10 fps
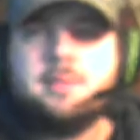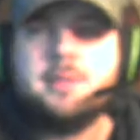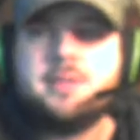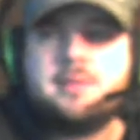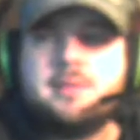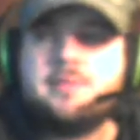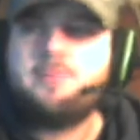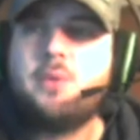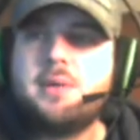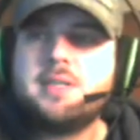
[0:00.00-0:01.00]
let me just
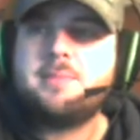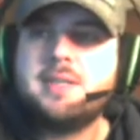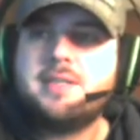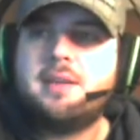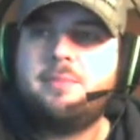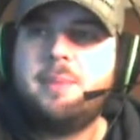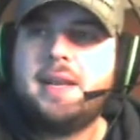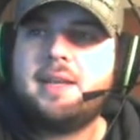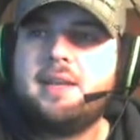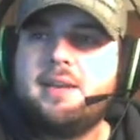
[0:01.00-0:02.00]
focus myself
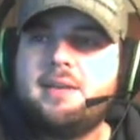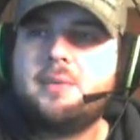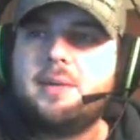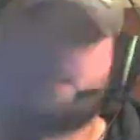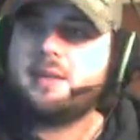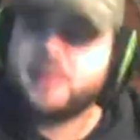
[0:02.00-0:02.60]
back in quick.